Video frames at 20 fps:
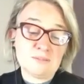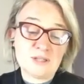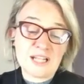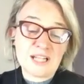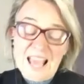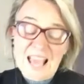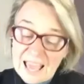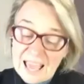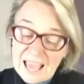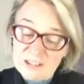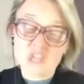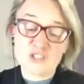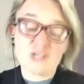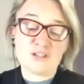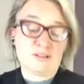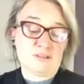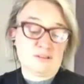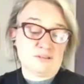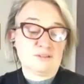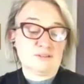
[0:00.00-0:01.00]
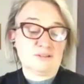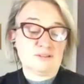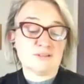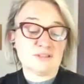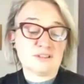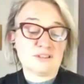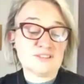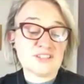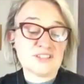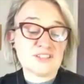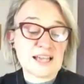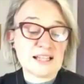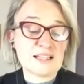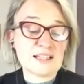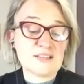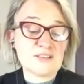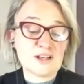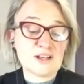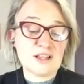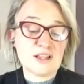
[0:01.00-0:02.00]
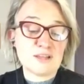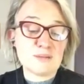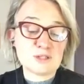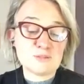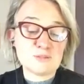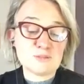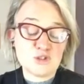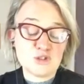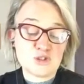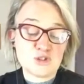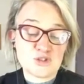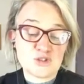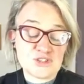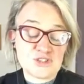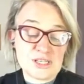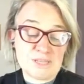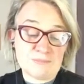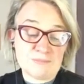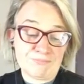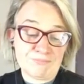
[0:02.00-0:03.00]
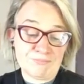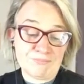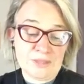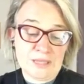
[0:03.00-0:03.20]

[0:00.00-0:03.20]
but action on tackling the climate emergency.